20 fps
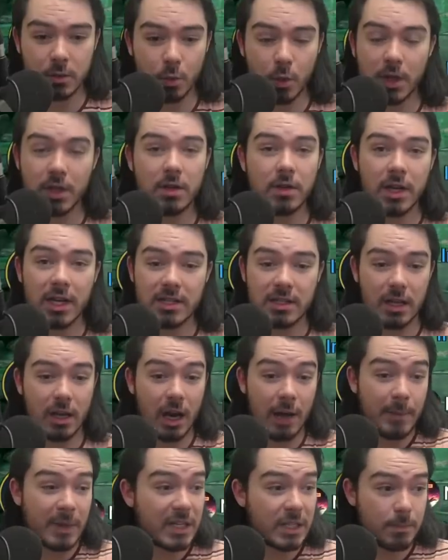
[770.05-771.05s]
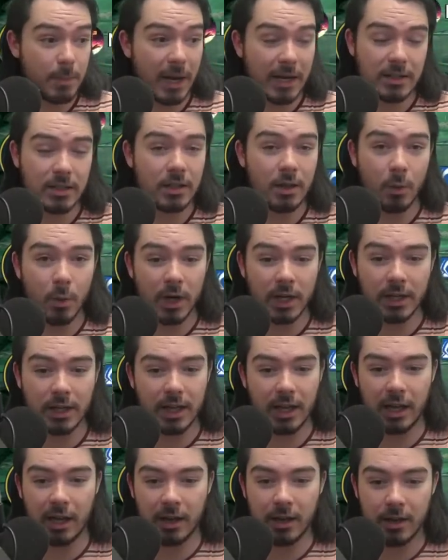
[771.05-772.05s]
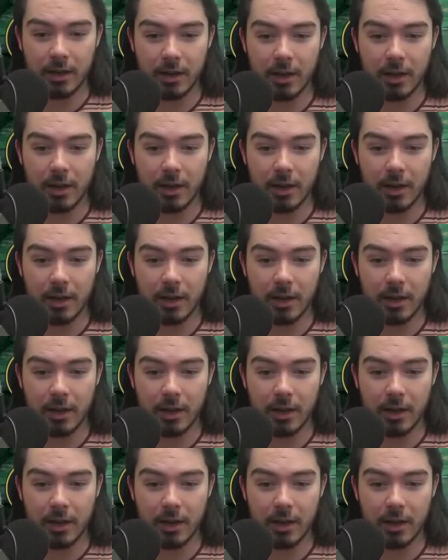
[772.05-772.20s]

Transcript: What do you guys think? I'm expecting the one key.